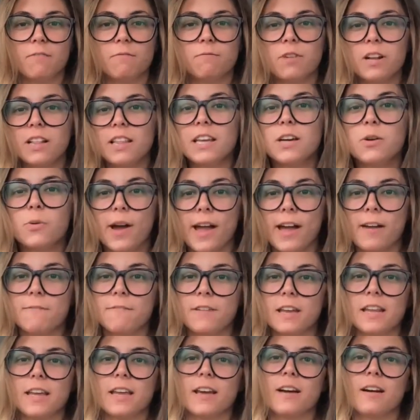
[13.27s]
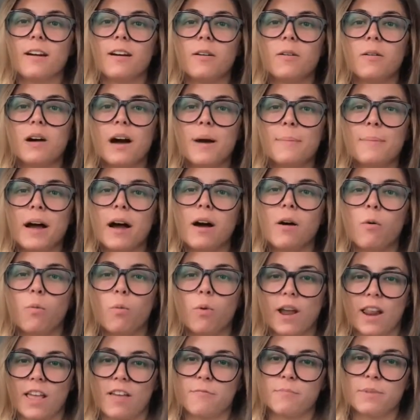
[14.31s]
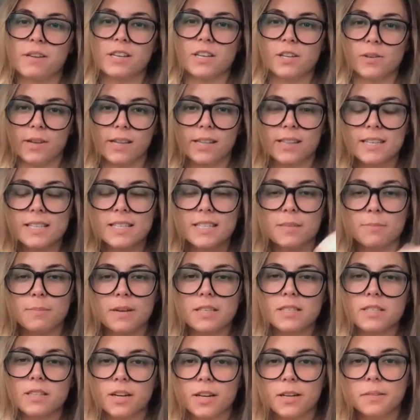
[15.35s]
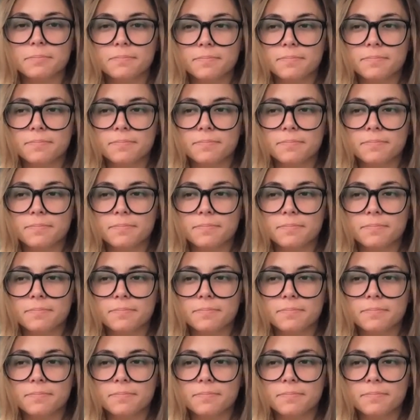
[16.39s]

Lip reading: really quick video about what I've been doing this semester.